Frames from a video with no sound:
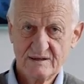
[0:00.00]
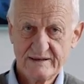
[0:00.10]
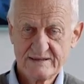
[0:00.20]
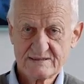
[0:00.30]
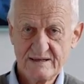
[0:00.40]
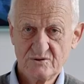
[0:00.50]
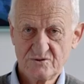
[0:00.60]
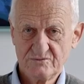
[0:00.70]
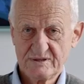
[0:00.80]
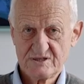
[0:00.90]
Let's say you
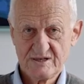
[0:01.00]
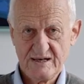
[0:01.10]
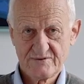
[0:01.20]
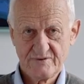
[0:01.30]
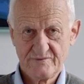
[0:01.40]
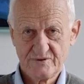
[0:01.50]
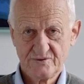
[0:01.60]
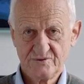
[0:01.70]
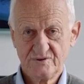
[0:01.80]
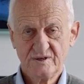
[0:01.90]
do a chart
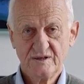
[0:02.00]
review